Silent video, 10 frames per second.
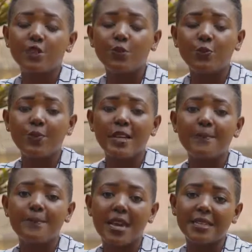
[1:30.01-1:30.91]
to be
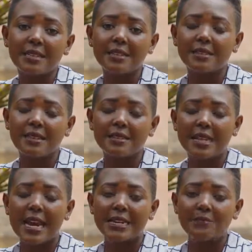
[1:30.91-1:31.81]
better
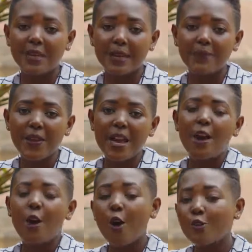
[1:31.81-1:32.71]
sustainably.
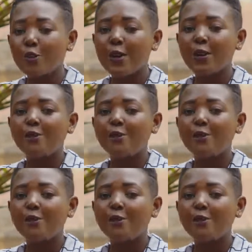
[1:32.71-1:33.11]
All the way